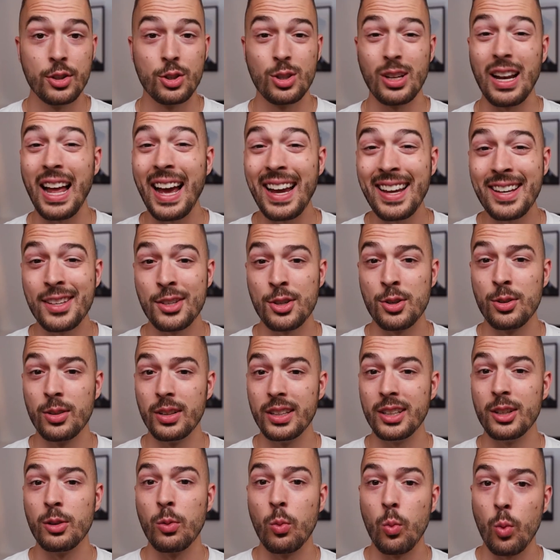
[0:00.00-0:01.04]
July is
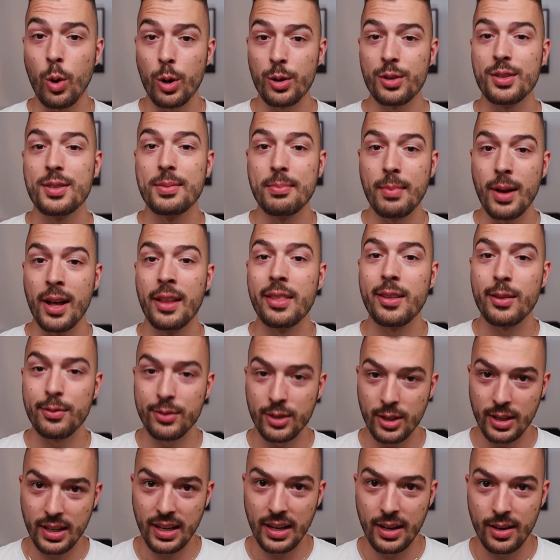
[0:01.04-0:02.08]
usually the worst month of
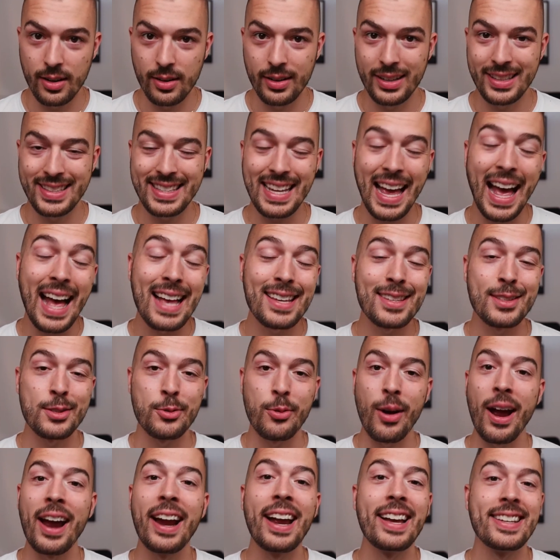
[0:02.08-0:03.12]
the year. It's as
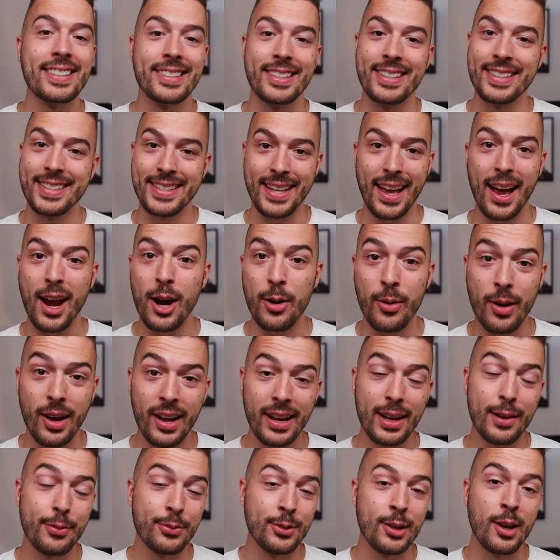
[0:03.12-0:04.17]
dry as the
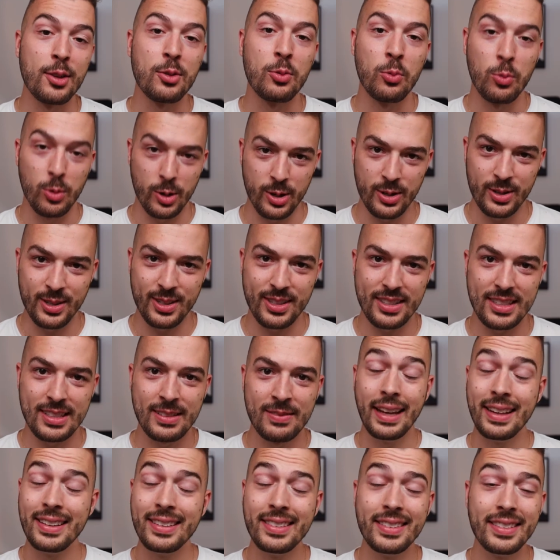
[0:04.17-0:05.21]
Sahara, if not worse.
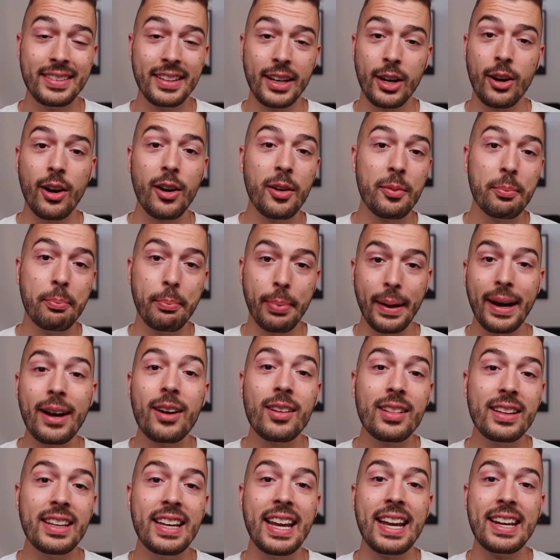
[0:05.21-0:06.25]
And there are
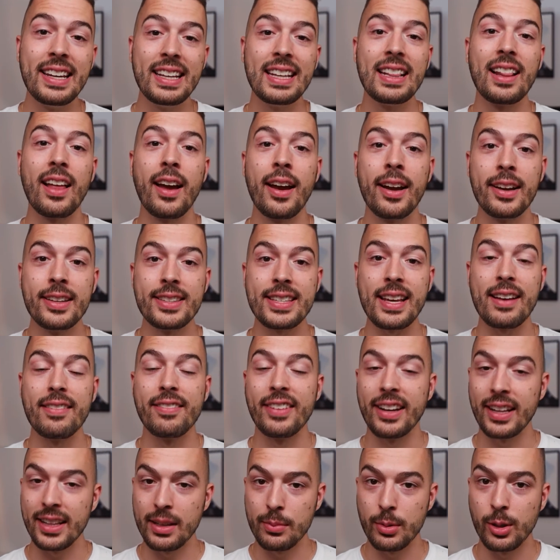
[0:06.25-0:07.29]
barely any clients
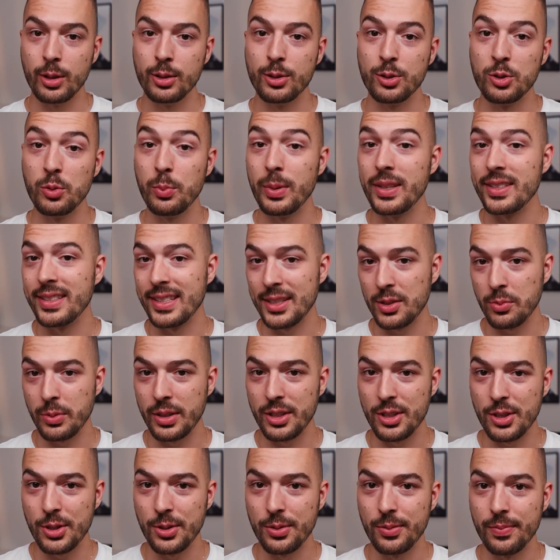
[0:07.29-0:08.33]
available to do business
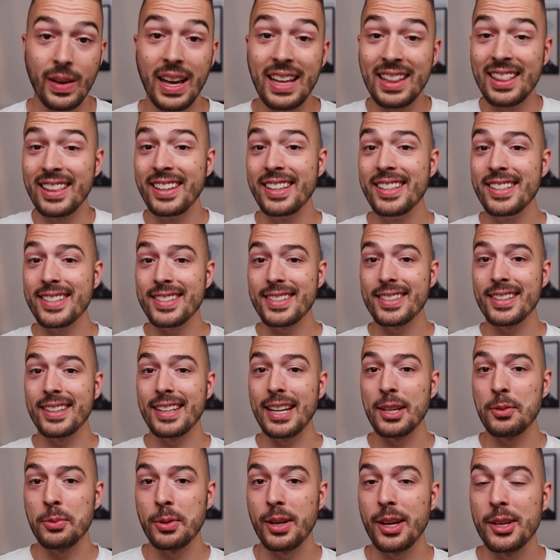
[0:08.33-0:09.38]
with you. At least
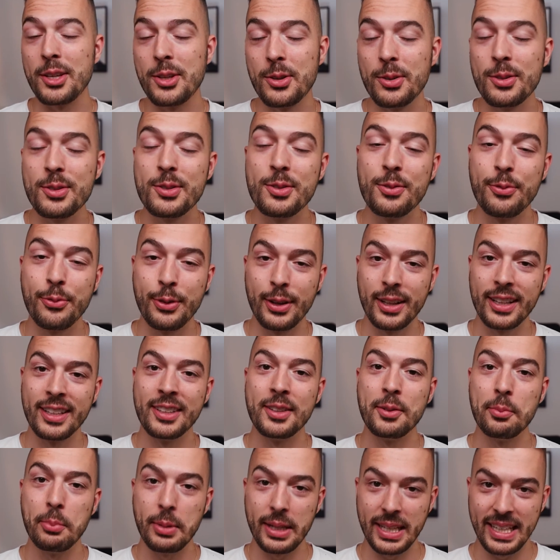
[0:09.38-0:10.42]
that's what I used to feel in
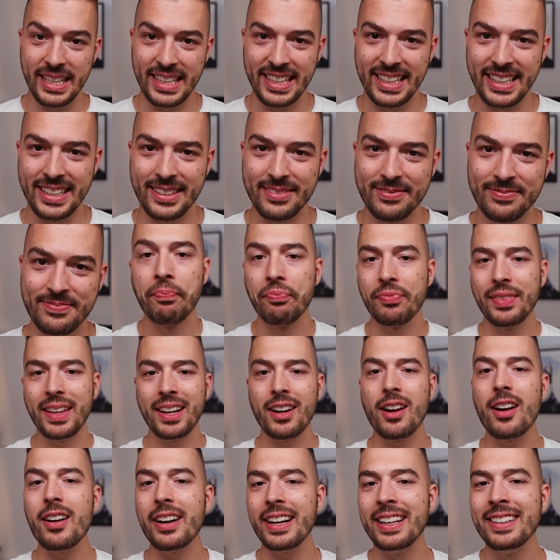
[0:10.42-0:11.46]
the beginning.
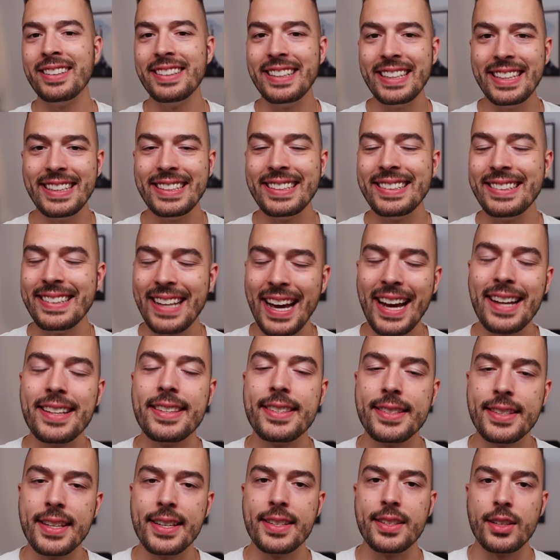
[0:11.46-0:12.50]
There are indeed dead
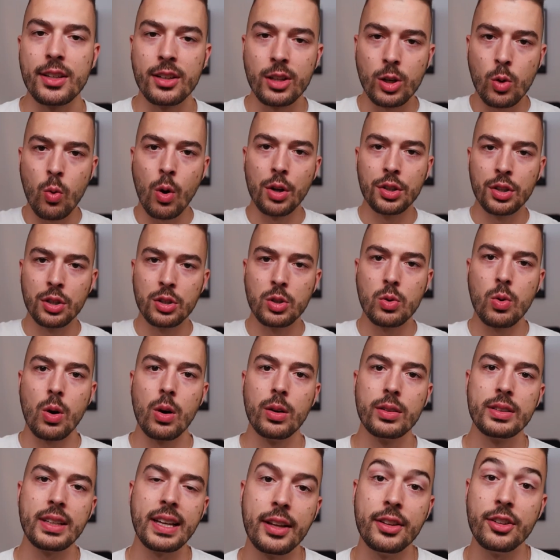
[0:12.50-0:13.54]
season, quote
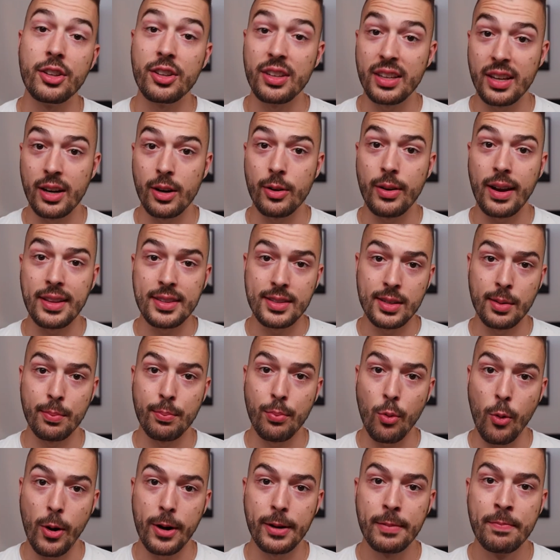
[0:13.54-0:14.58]
unquote, in the year at some
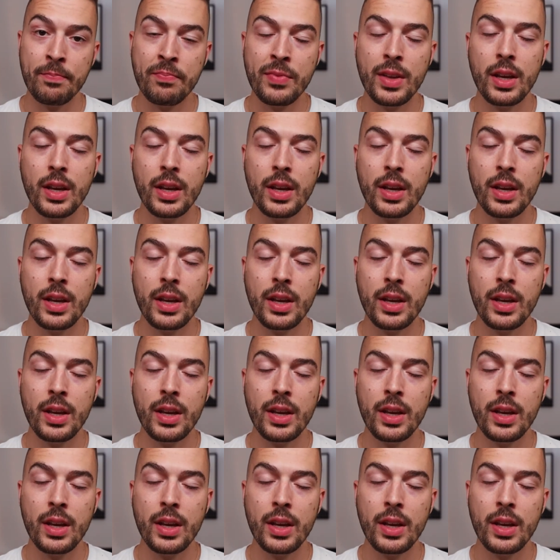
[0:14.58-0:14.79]
point.